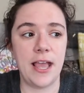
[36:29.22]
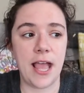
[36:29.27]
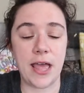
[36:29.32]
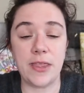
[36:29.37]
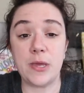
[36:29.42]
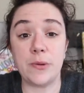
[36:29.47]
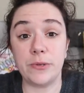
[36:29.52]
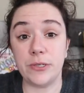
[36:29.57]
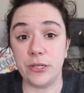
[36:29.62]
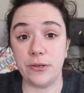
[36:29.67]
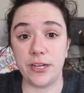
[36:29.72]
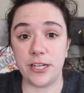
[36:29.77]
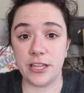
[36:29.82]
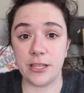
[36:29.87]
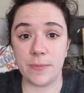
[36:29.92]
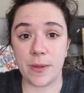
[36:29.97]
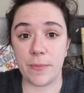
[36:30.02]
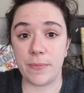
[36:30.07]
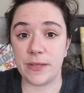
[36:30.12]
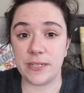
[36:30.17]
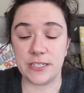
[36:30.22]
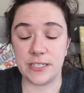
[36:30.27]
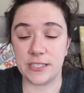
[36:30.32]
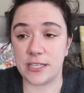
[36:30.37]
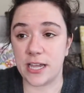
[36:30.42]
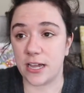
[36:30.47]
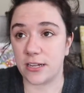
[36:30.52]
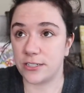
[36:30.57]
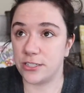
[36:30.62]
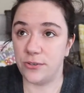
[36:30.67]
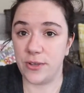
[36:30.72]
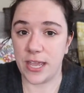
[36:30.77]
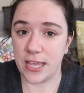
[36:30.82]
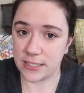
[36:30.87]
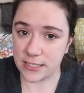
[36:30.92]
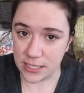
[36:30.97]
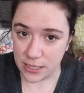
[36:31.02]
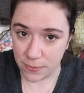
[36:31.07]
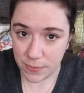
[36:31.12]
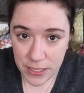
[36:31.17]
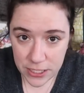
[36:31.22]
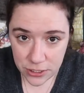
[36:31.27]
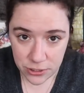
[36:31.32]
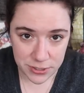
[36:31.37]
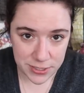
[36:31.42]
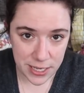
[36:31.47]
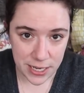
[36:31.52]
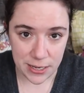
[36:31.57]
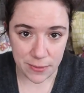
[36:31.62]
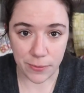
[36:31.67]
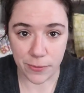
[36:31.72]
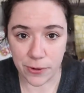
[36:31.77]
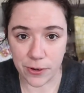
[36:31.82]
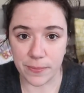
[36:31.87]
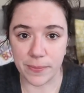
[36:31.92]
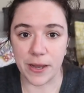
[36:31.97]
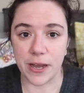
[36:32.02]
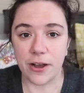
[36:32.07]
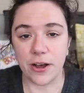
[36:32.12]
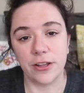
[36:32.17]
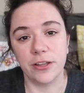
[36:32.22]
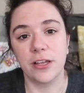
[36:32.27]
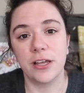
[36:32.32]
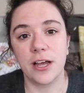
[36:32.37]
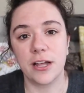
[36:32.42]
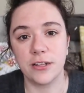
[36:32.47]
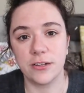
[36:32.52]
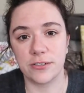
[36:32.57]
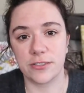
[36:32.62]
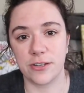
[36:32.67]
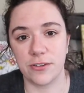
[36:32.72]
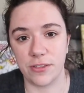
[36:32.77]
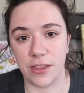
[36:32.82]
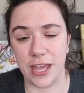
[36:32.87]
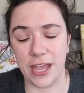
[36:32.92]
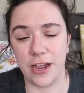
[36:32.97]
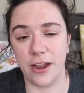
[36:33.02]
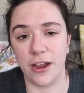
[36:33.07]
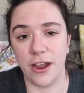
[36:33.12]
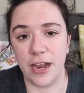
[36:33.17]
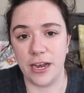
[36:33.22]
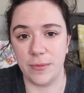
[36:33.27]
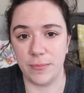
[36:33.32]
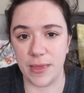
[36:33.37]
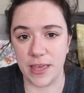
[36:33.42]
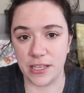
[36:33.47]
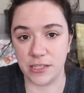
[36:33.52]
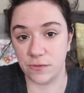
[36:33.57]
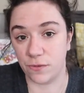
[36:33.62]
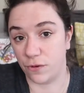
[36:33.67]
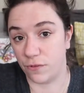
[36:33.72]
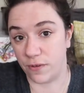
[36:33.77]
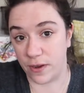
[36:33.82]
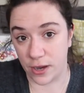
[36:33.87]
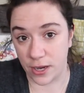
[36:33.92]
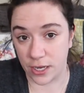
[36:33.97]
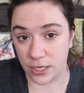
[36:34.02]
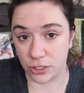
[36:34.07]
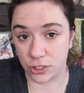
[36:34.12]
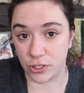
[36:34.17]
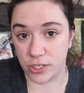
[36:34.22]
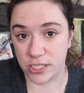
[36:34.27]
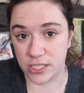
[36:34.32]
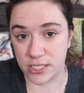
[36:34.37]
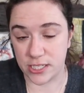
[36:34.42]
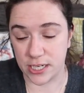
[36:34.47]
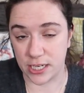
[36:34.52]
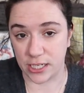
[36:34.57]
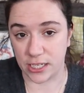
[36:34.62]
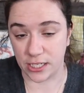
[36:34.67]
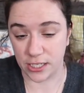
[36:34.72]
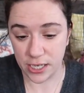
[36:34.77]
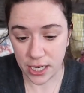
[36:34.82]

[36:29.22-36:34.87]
And then when you knit them up into socks, you can't see the pictures anymore, but all the colors are there, and it makes for very interesting